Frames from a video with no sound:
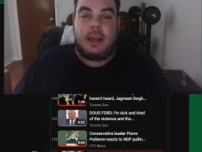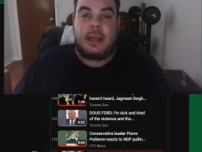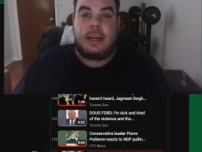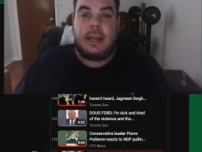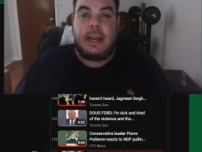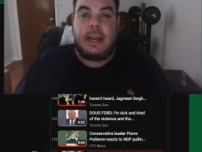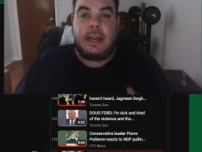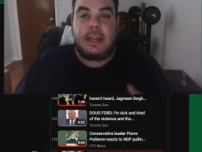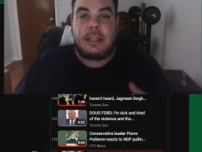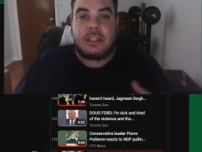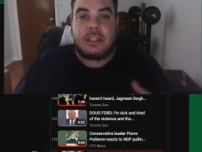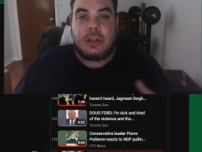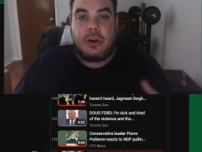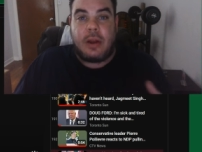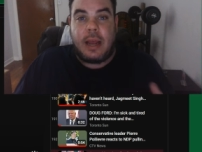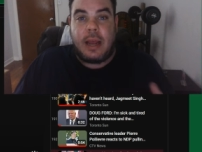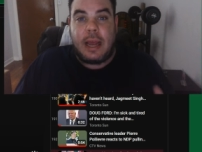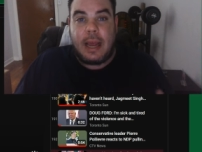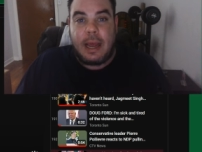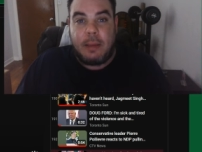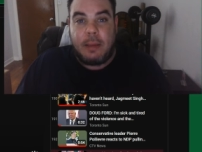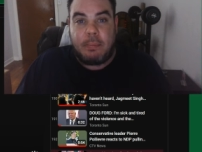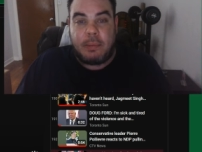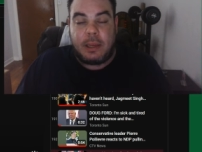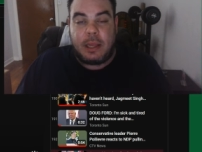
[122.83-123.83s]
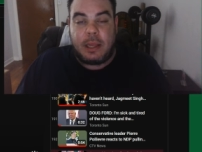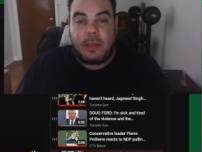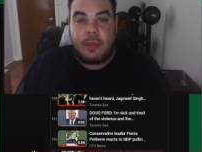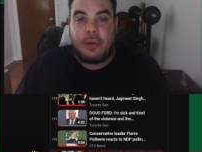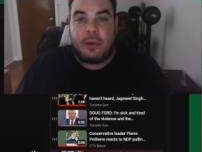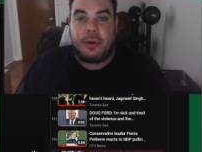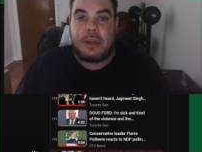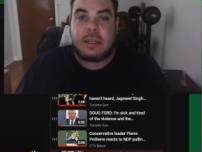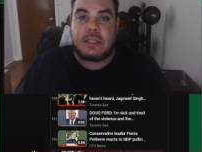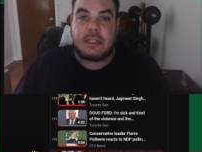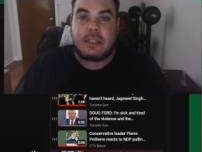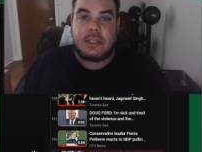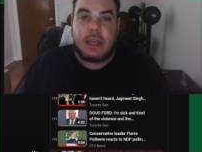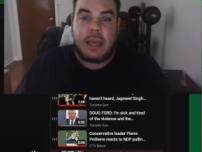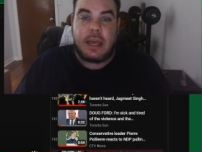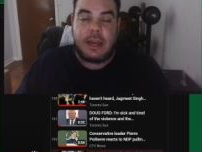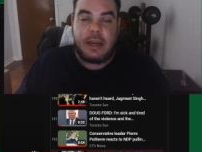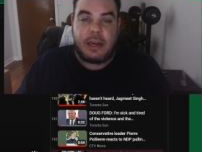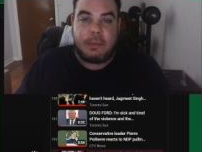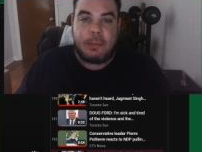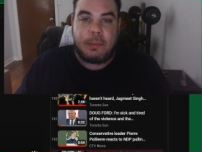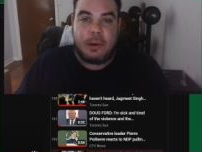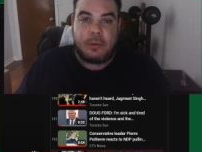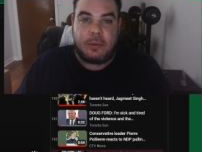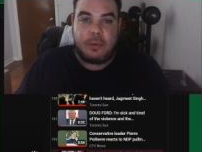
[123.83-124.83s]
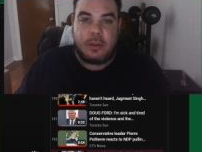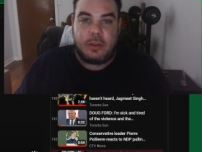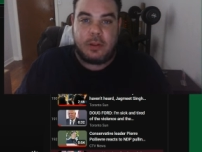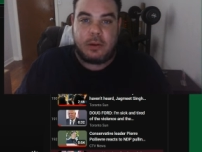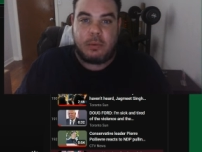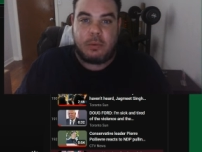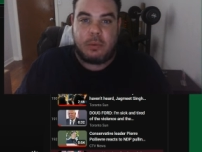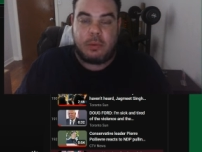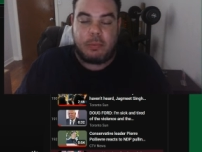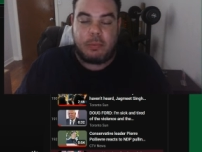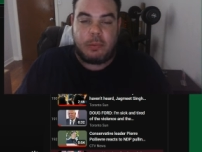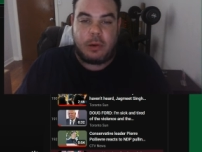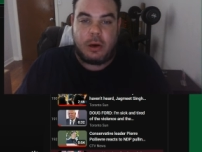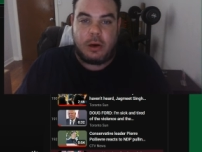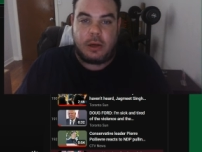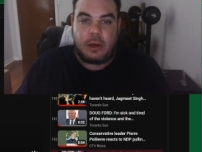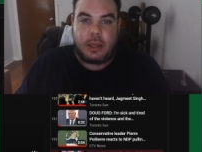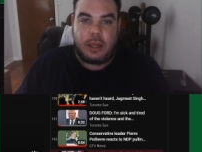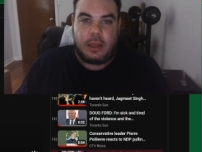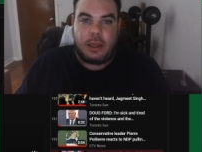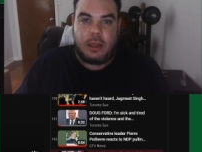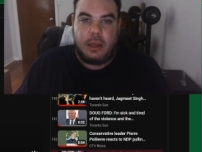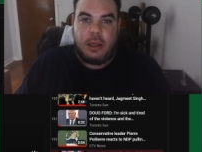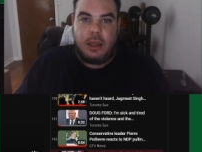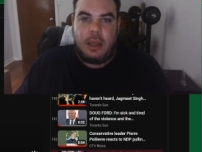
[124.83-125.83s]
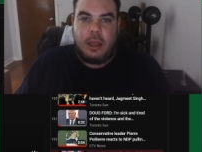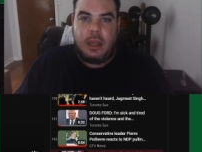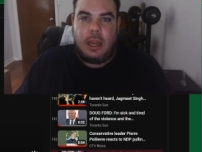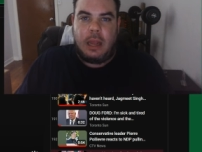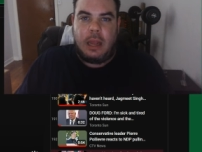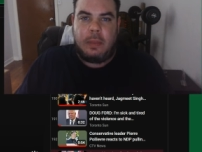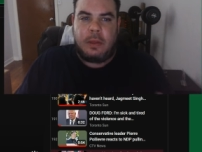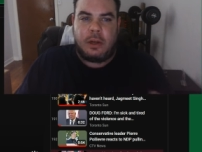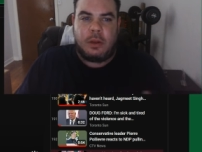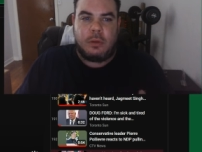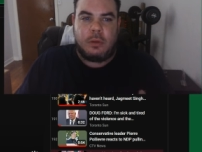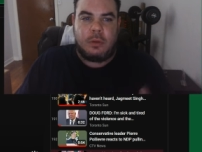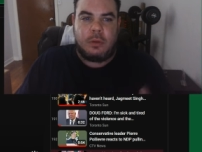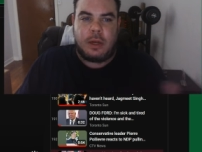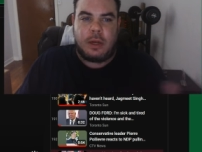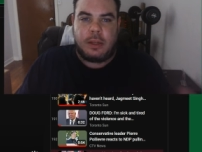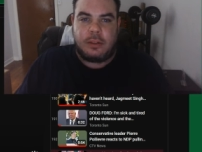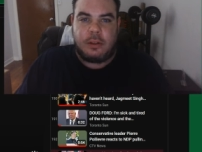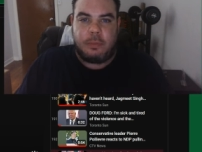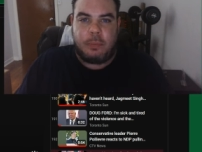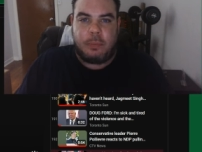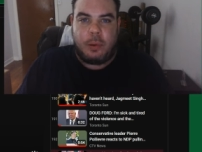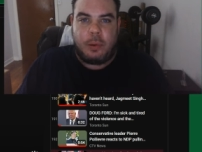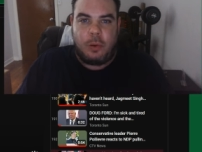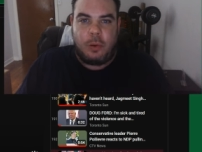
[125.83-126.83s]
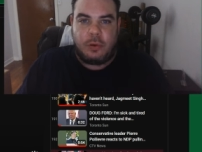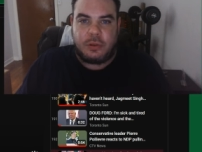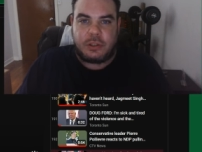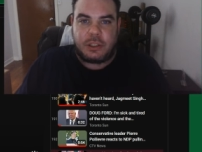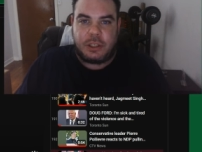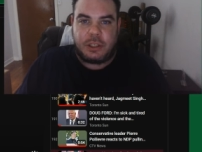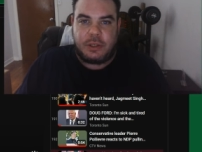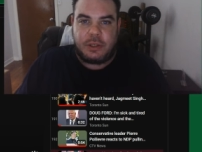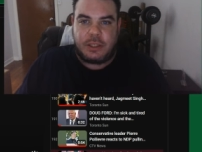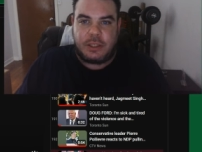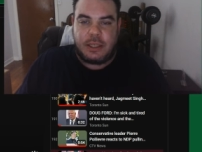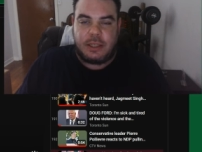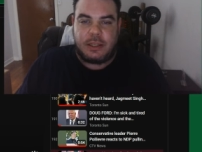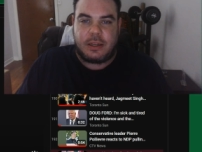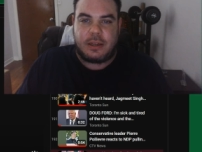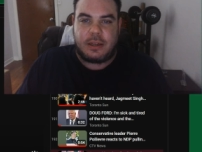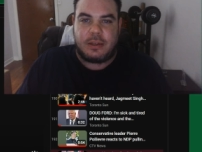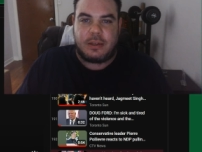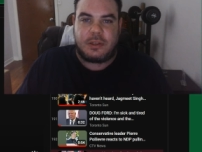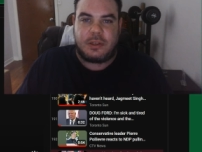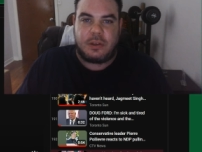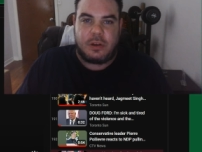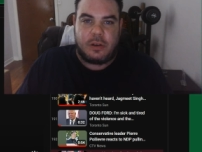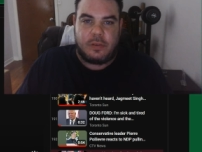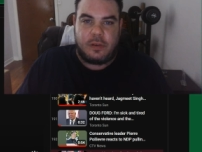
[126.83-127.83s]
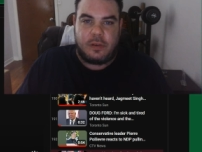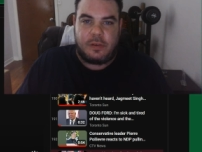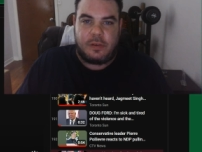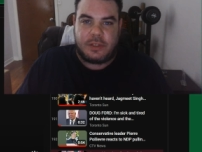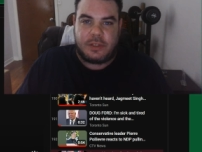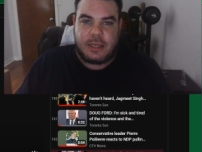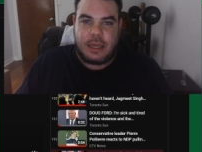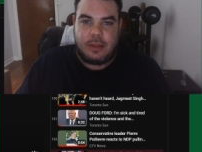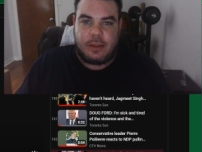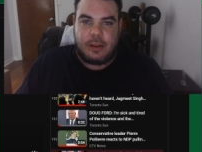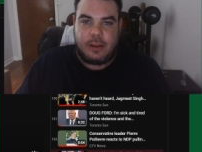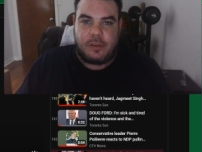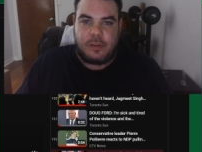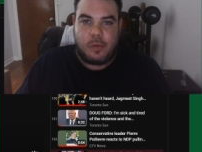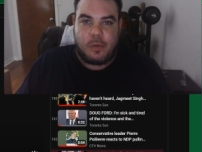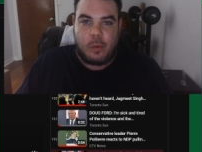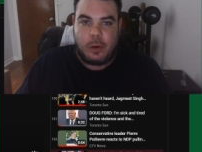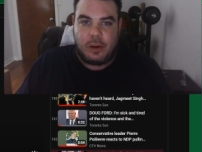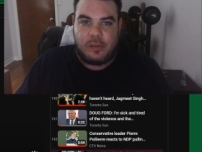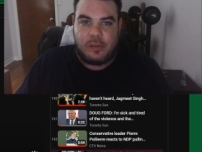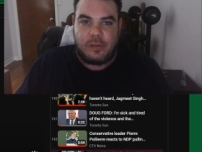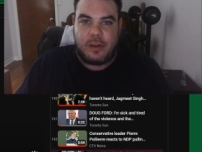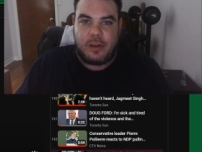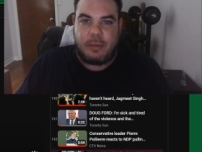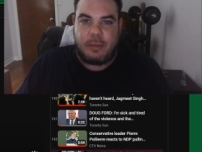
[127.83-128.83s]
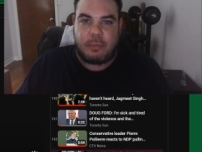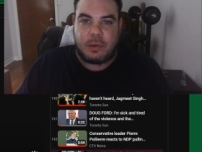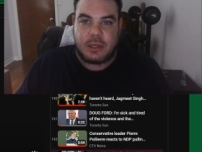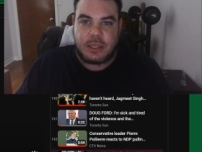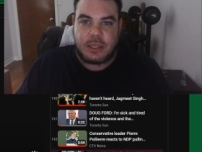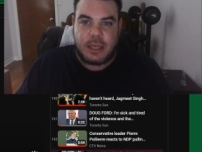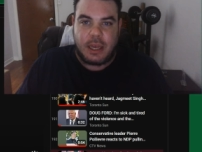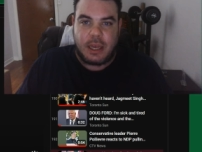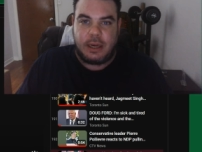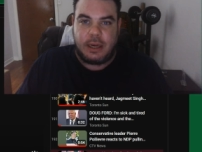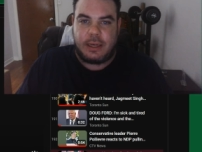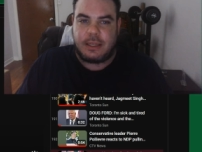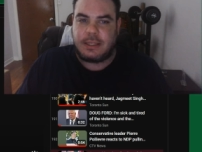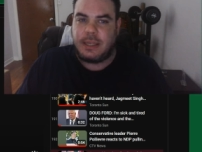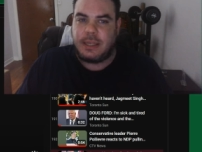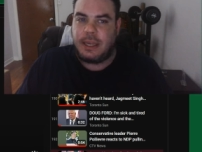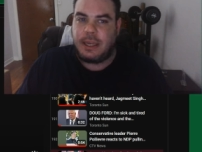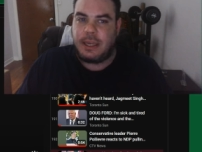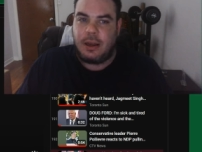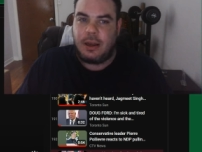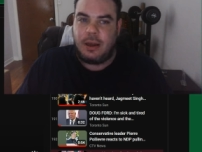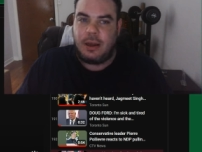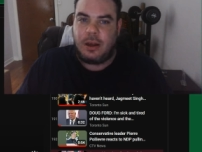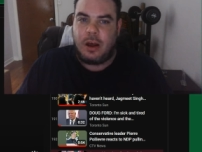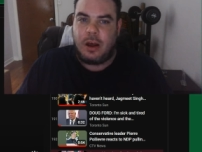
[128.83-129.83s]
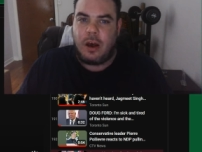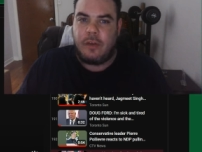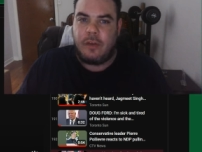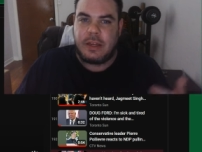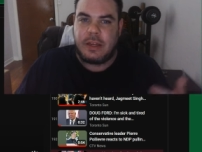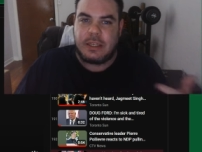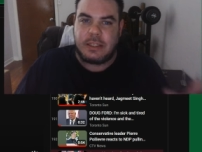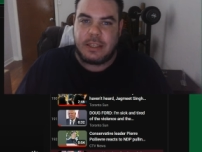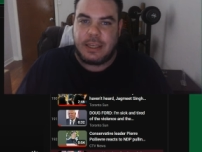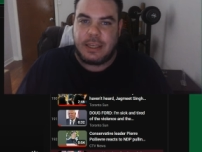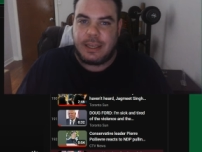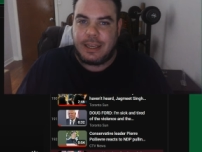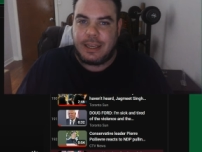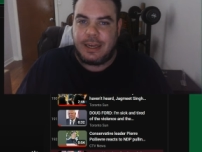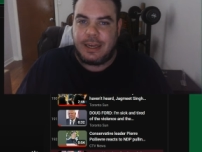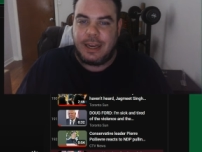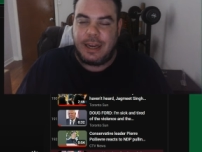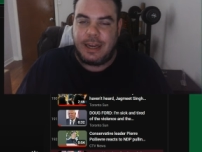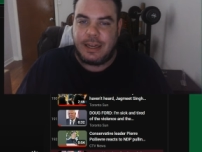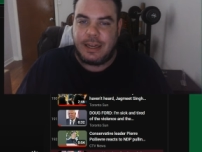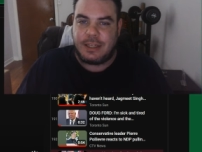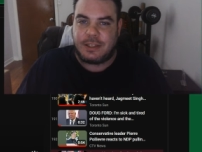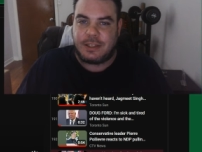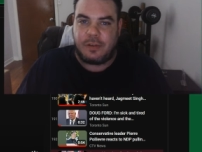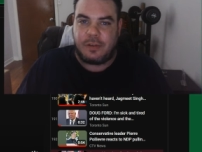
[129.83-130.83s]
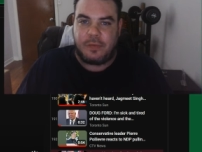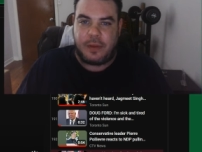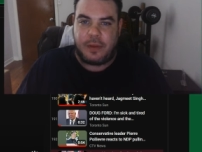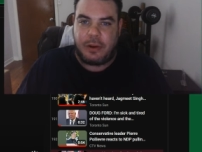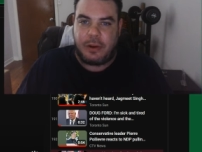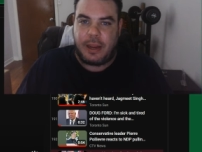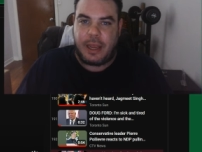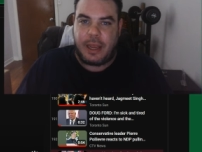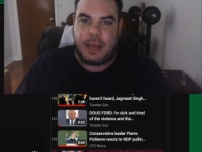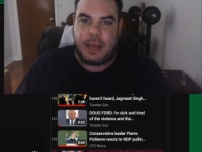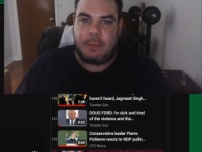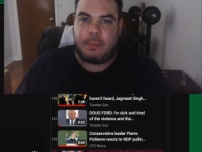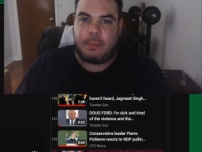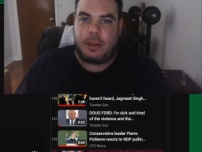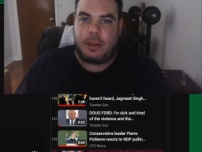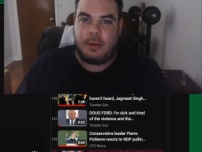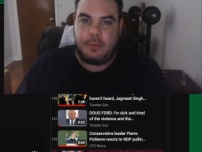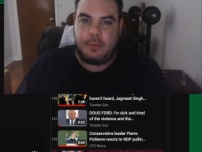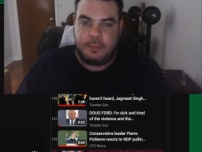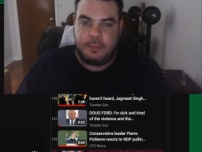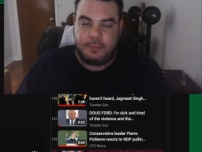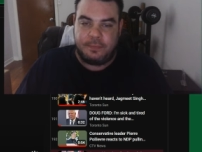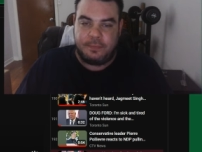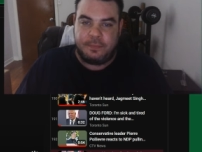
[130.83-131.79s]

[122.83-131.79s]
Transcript: Canadians are happy and they're excited about the Liberal Party." And then you look at the polls and you see the Conservatives at like forty five percent, and it's like uh, obviously Canadians aren't very happy.